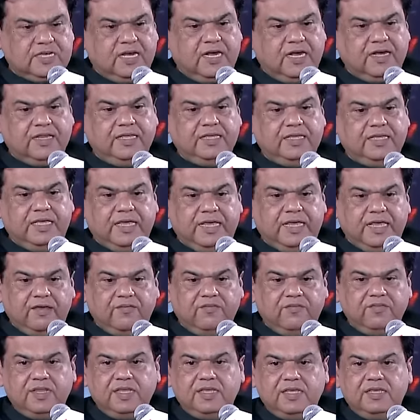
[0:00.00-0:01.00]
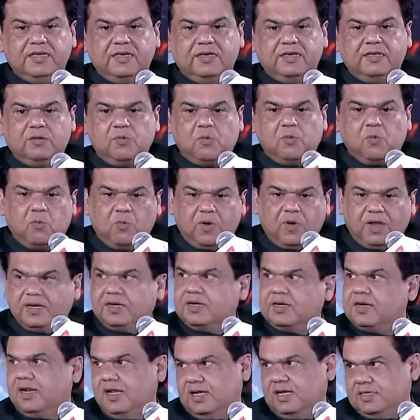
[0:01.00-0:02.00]
starting every year one
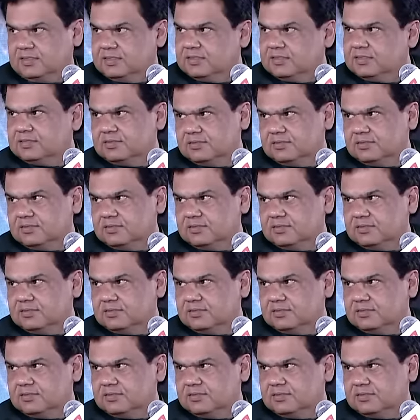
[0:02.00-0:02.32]
class.